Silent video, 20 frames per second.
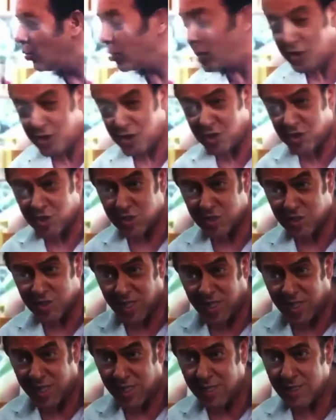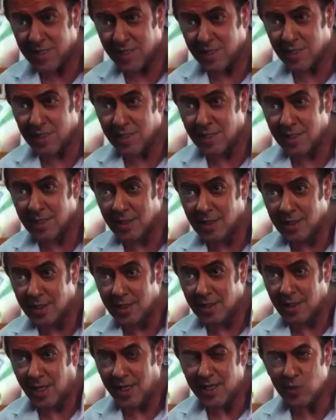What did she just say?
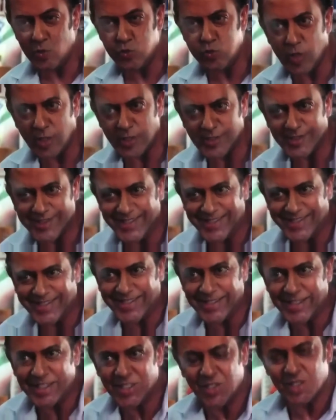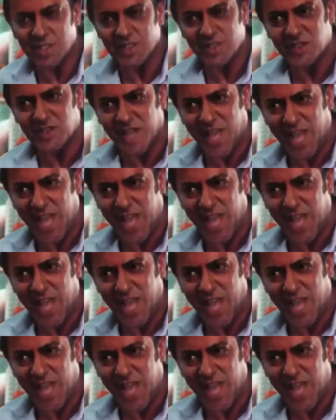Honey, what did she just